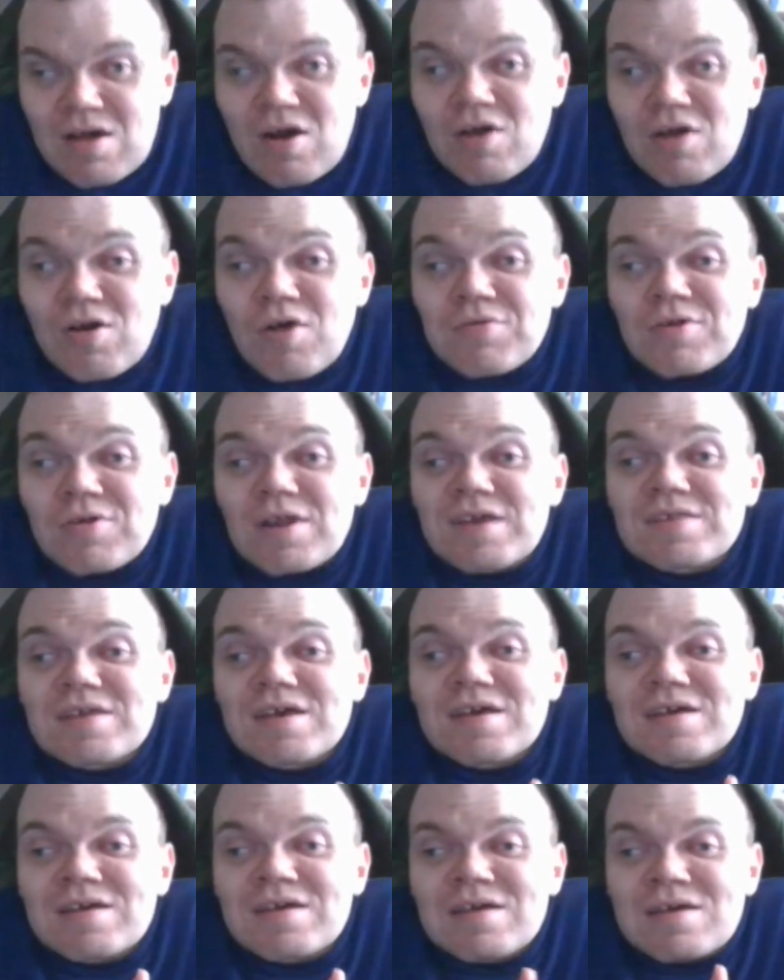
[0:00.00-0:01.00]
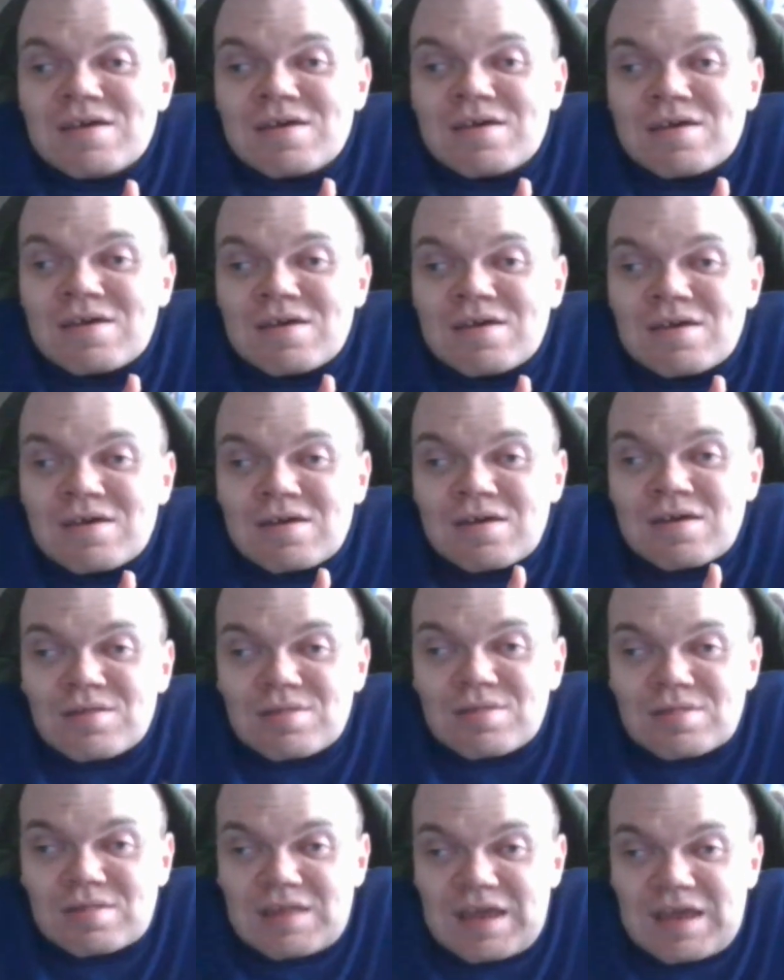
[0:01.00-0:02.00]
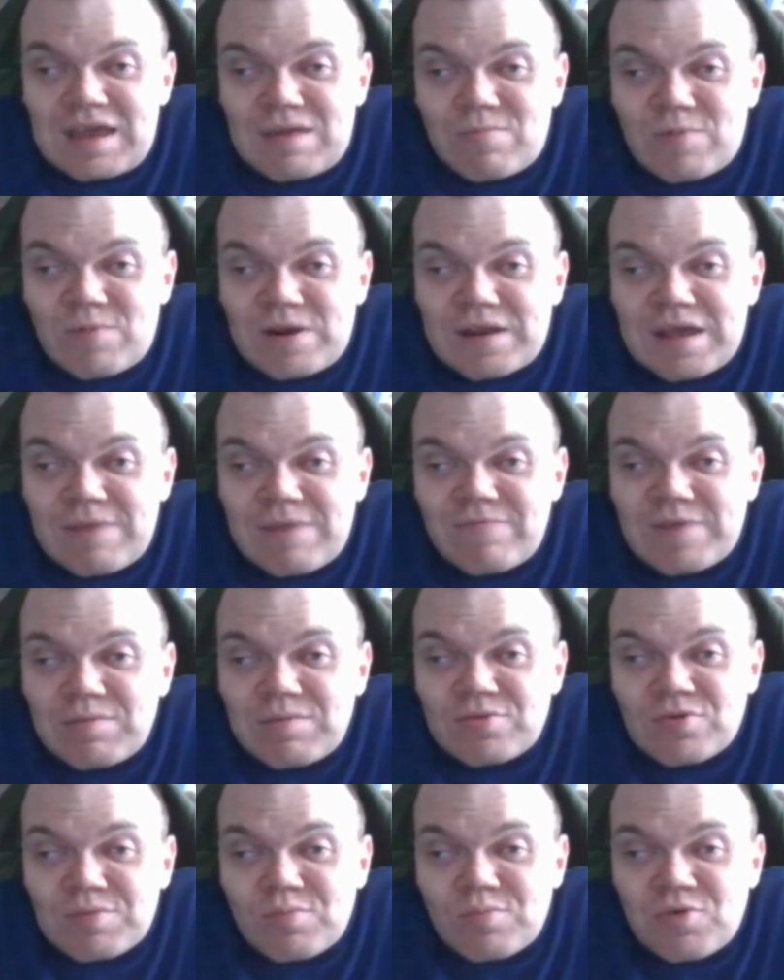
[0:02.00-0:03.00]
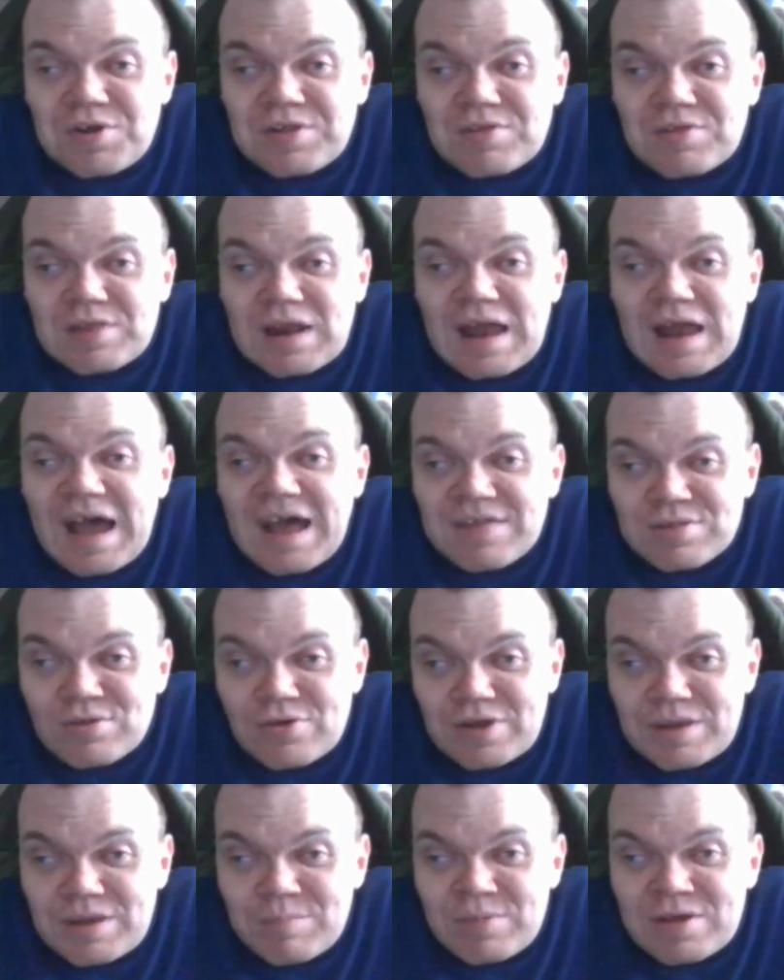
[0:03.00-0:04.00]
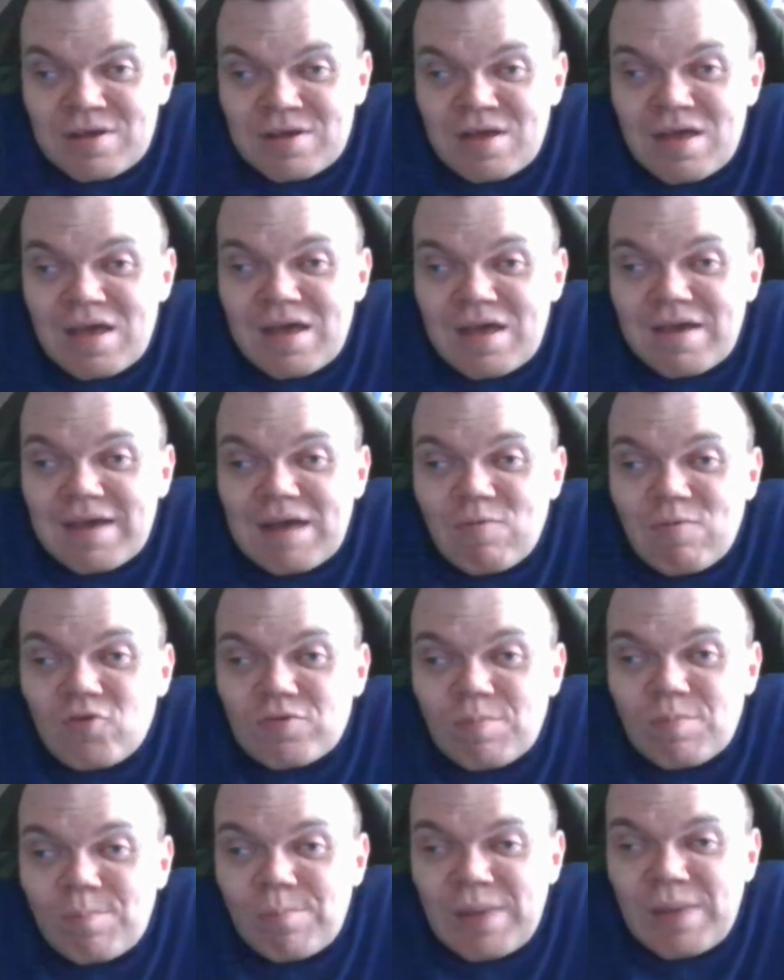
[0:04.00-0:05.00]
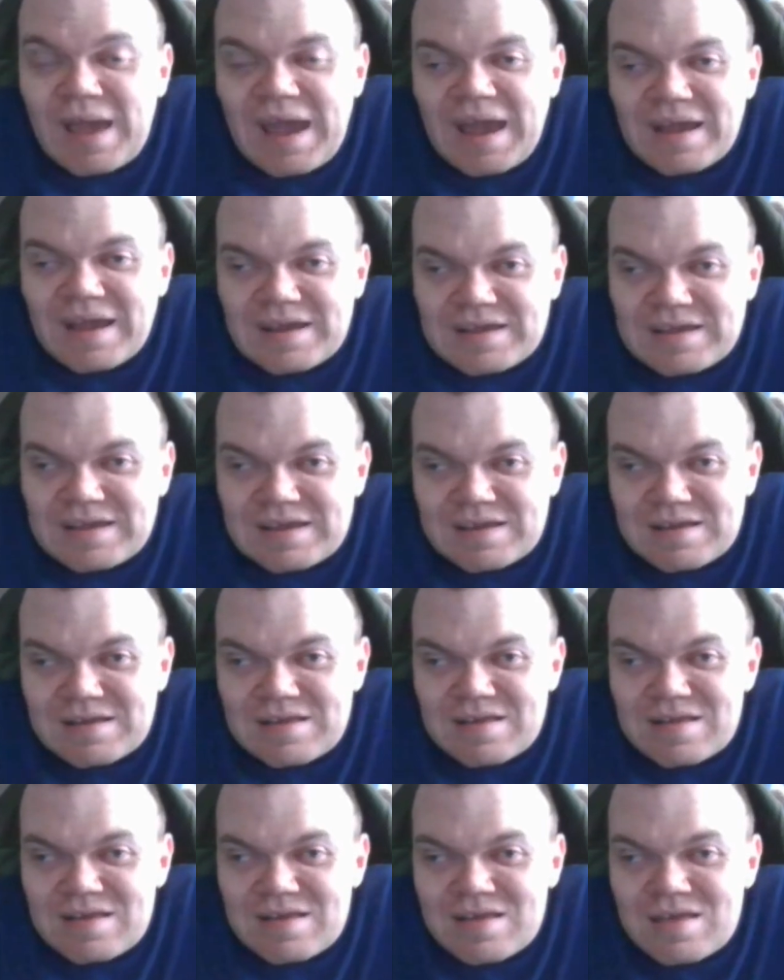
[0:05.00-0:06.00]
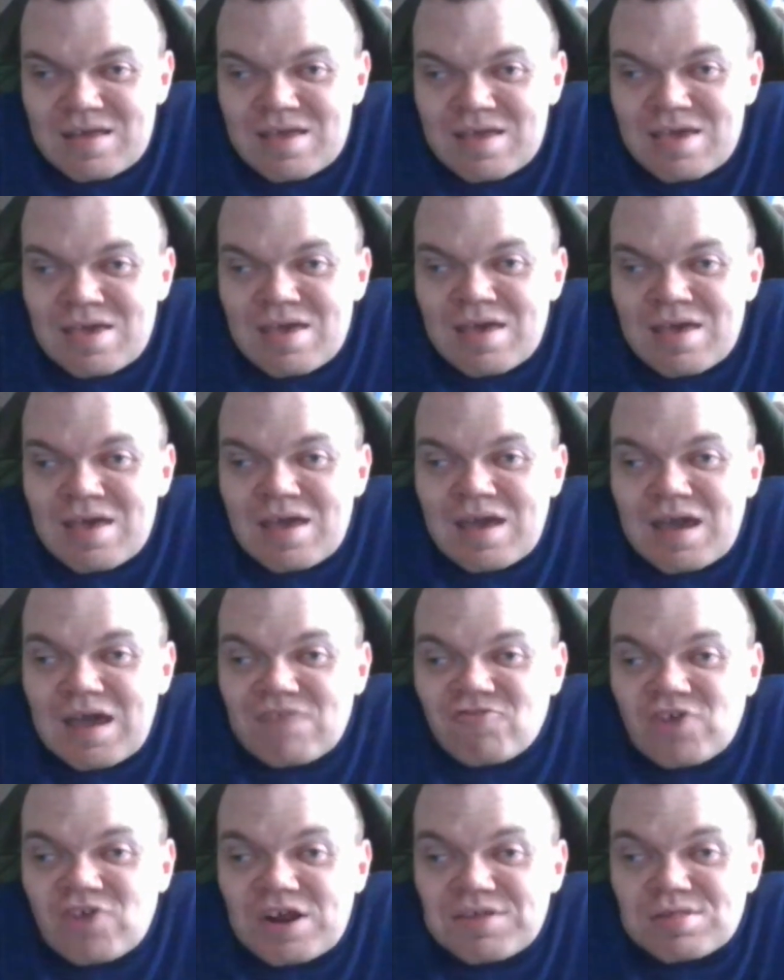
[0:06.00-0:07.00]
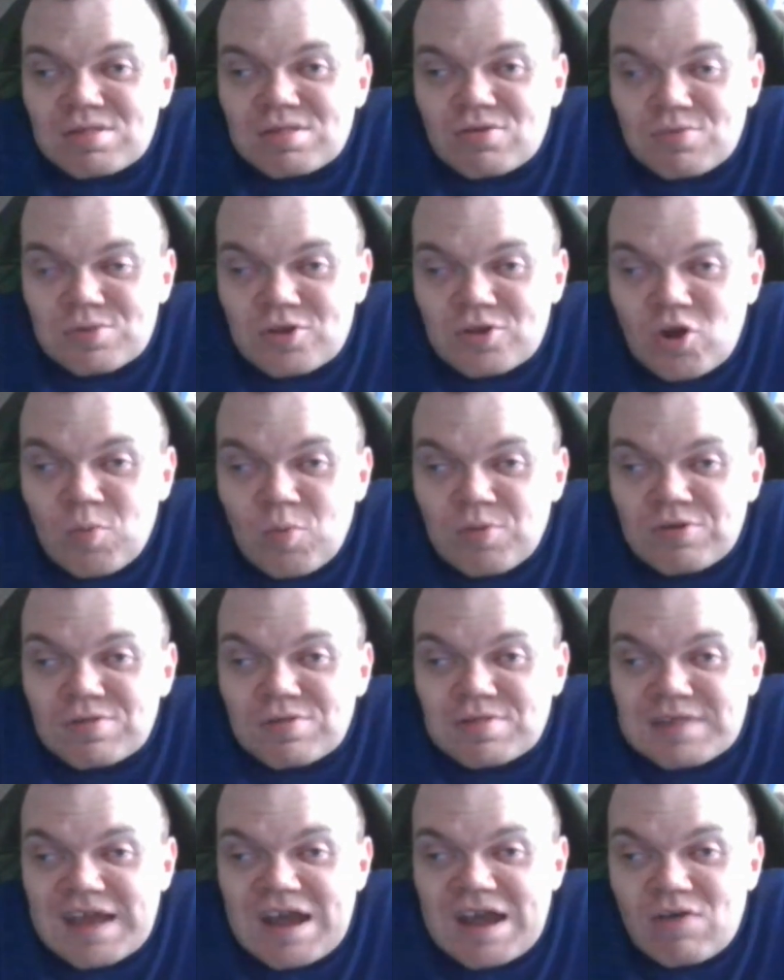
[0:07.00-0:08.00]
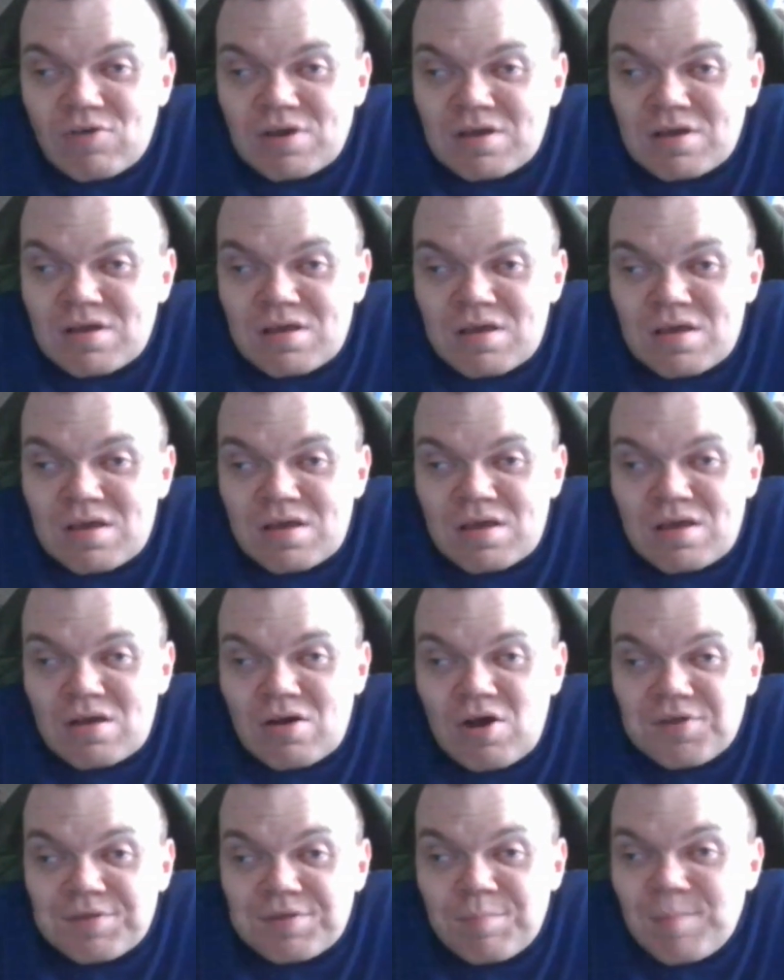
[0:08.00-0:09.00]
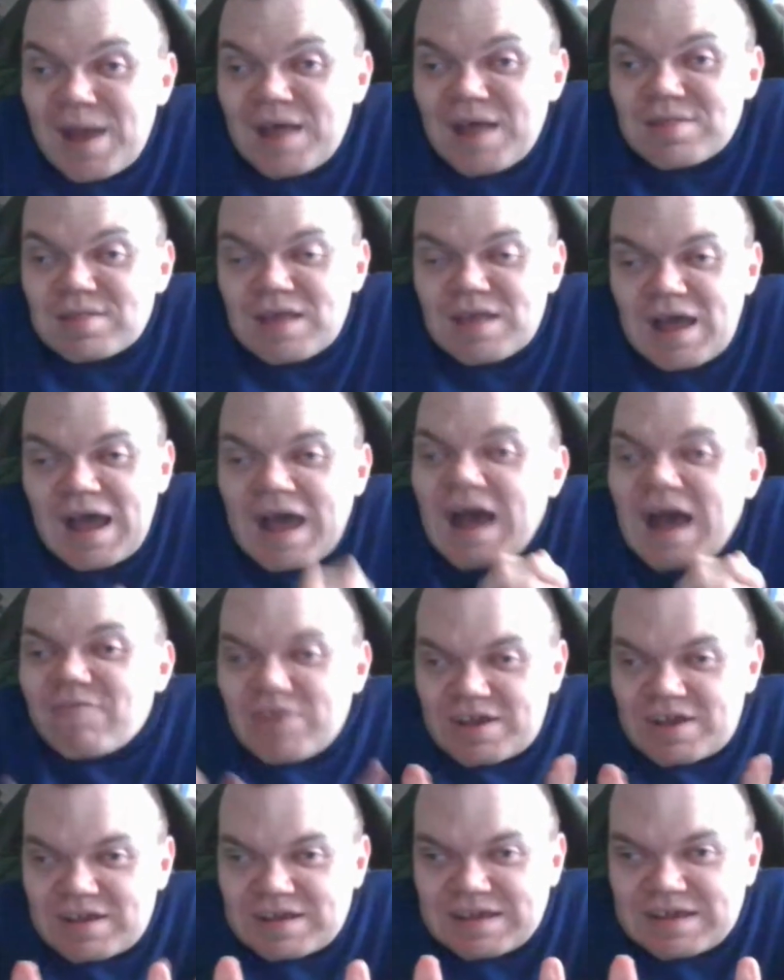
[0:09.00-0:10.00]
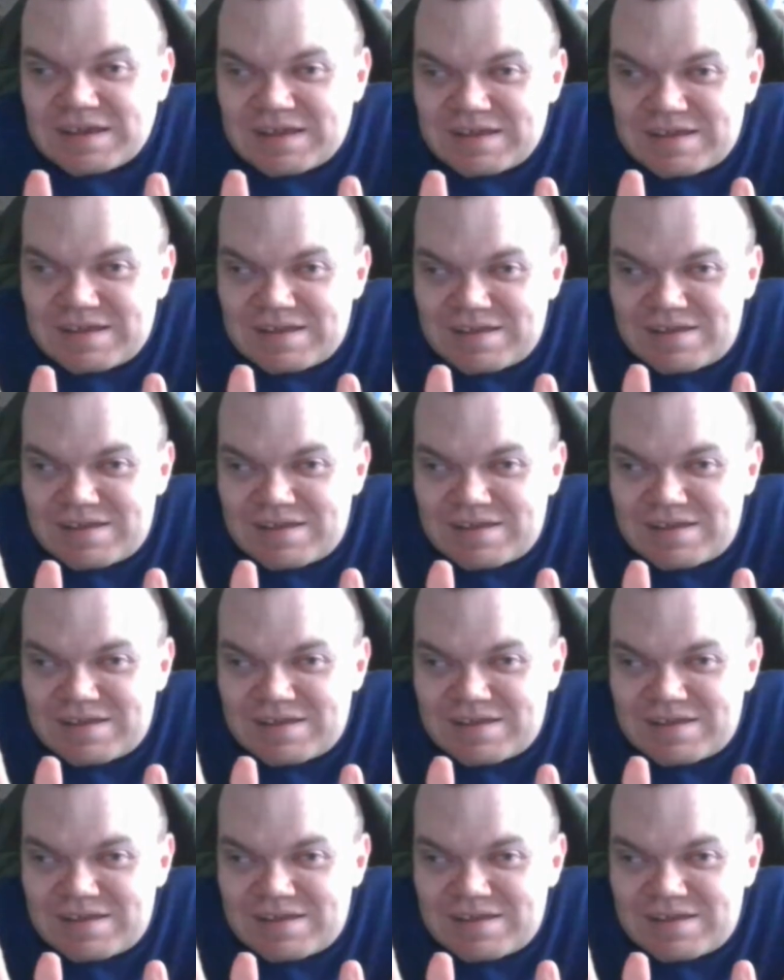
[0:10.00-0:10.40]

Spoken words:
I also like the scene when Phoebe points out the last time that Walter Peck tried something to go upstairs down and cause mass havoc.